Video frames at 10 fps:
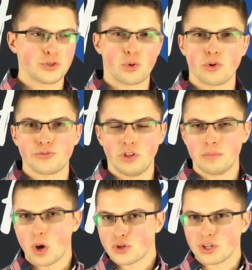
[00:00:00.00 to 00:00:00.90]
resourceful
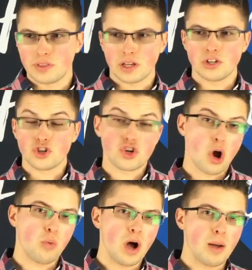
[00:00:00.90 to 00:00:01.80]
emotion that can
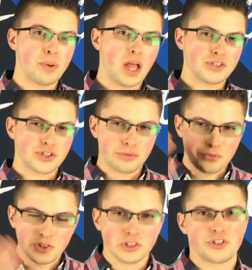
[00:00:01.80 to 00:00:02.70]
show up as the
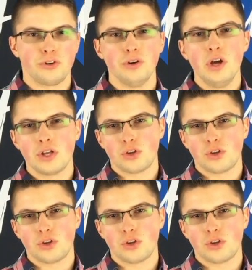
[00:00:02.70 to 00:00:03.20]
filter